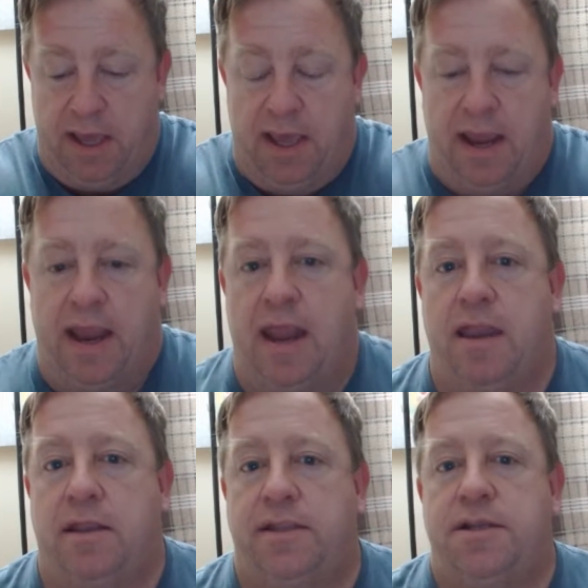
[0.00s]

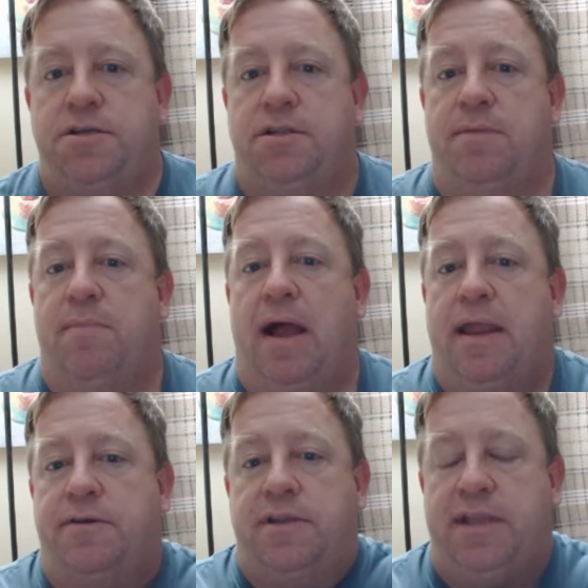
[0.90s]
And essentially, my
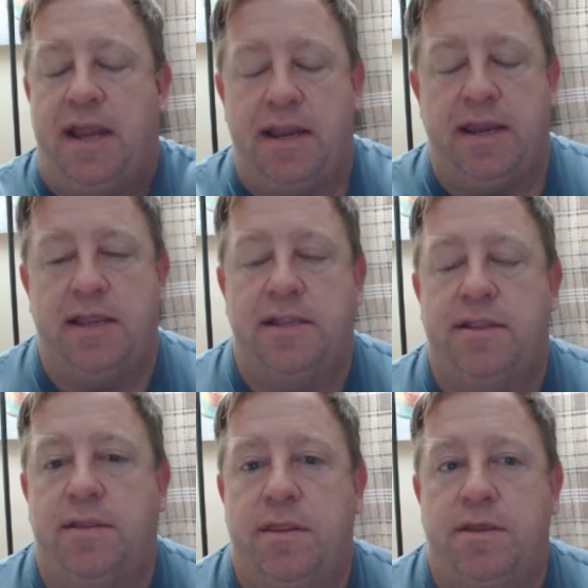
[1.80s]
understanding is
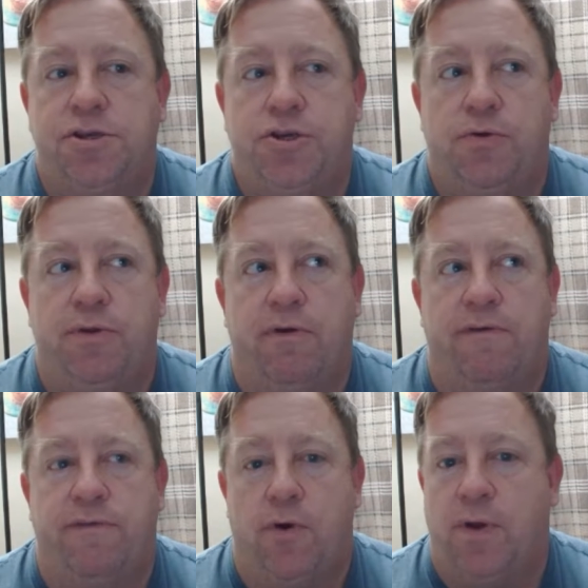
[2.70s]
that the show
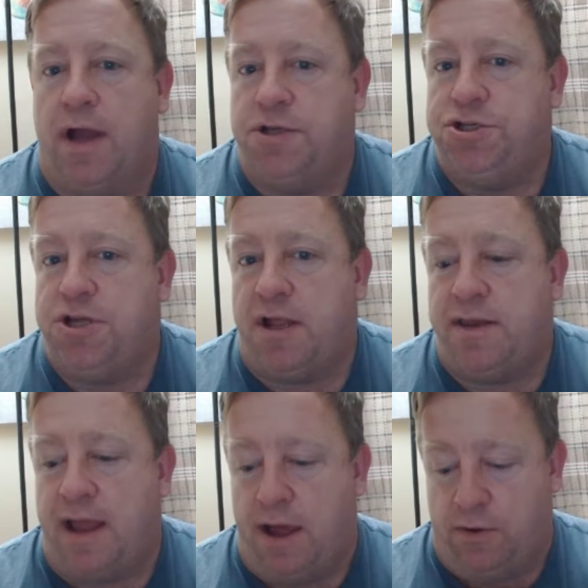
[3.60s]
UFO got shut
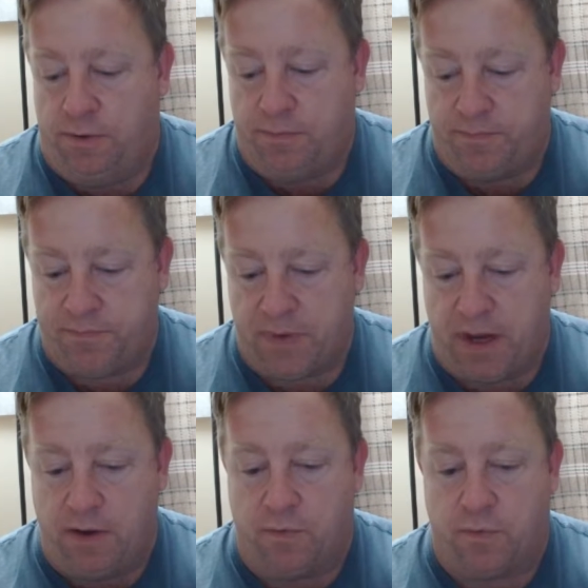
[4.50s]
down
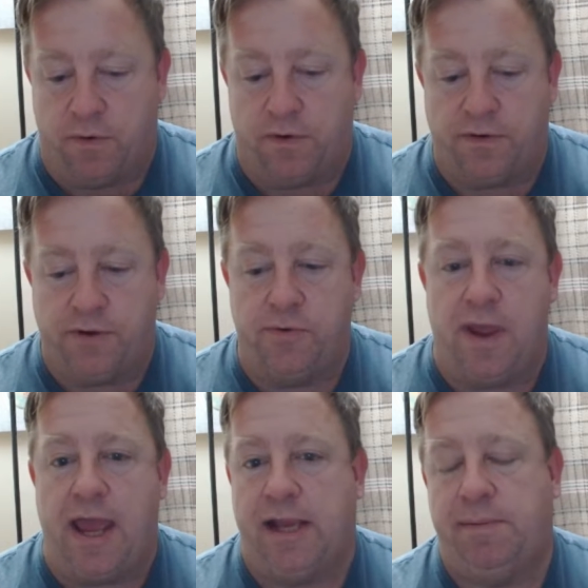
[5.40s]
in order to
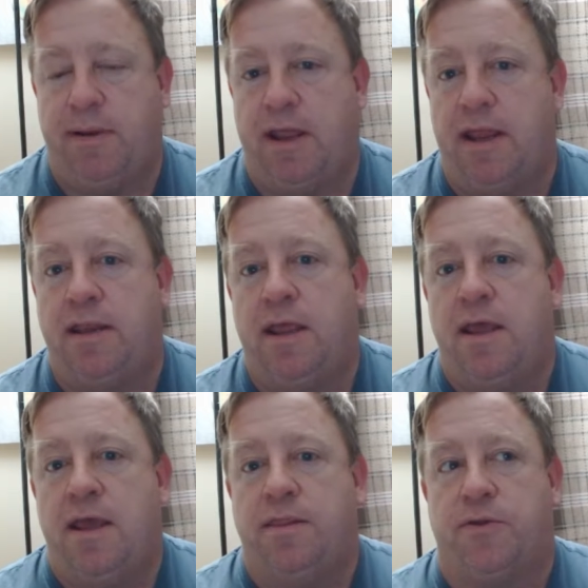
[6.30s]
expedite
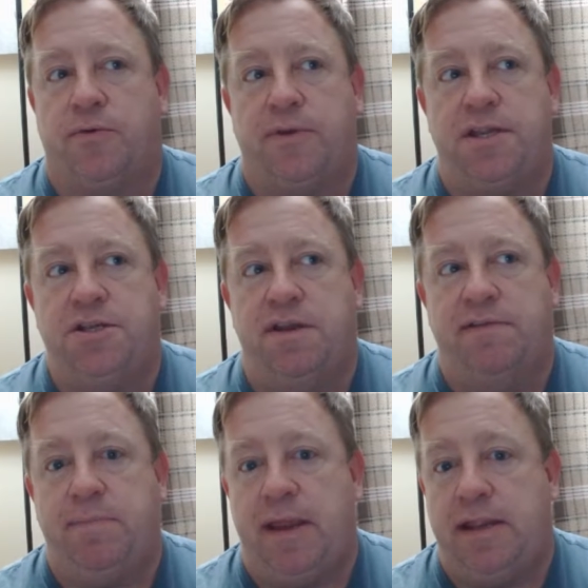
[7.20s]
the creation of
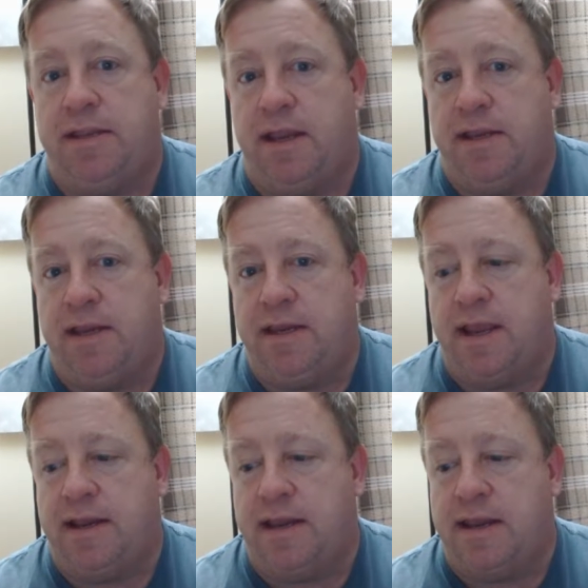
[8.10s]
Space
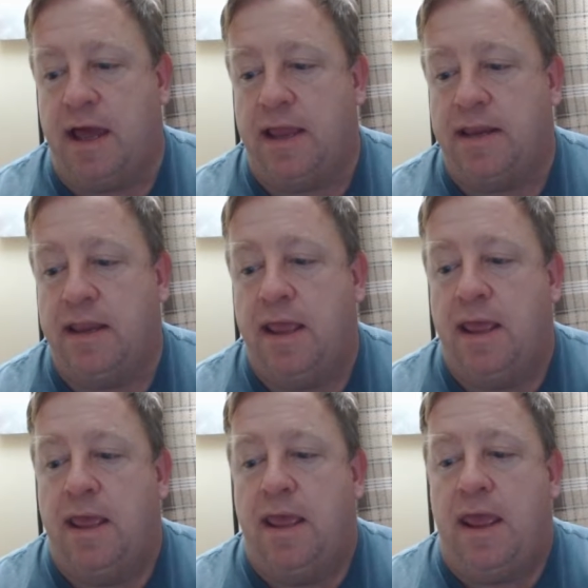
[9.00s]
1999.
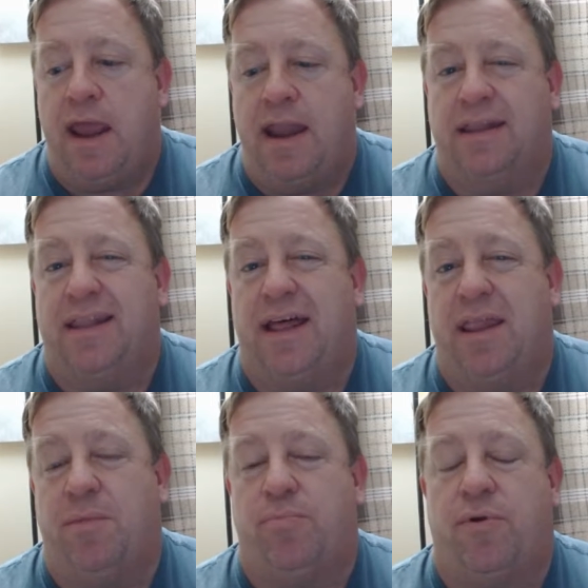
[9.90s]
And a lot
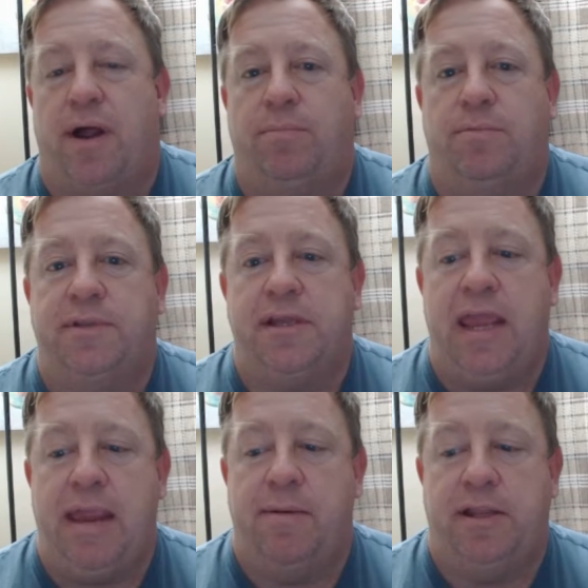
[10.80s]
of the problems that
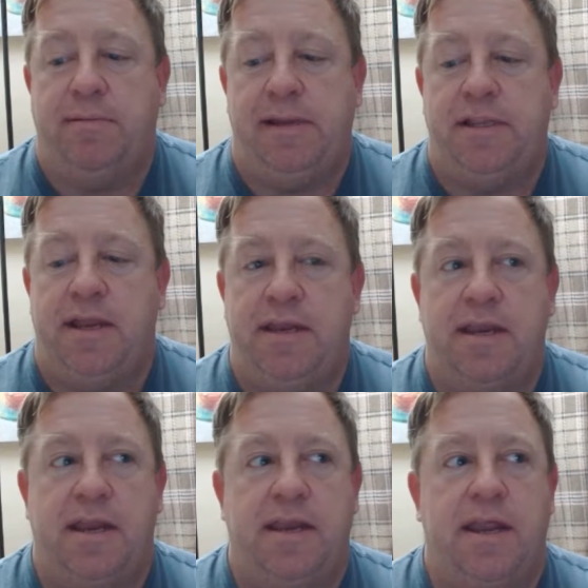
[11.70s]
came out of Space
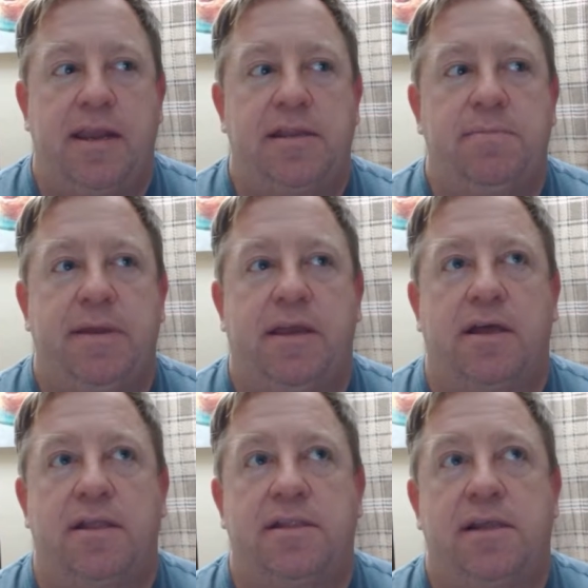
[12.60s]
1999 is
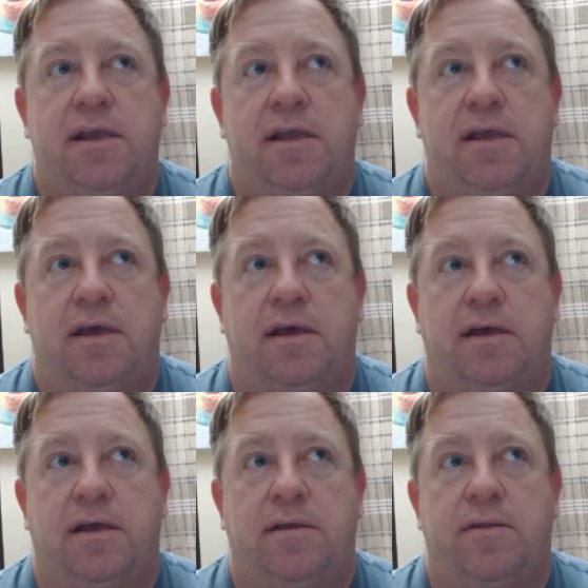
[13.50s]
because
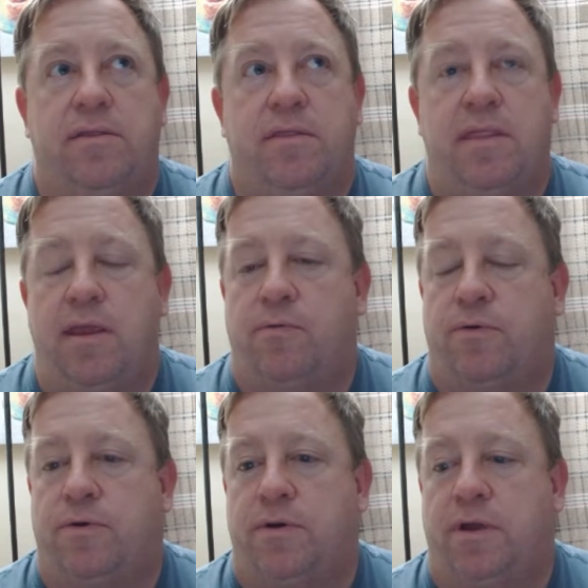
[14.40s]
uh, they were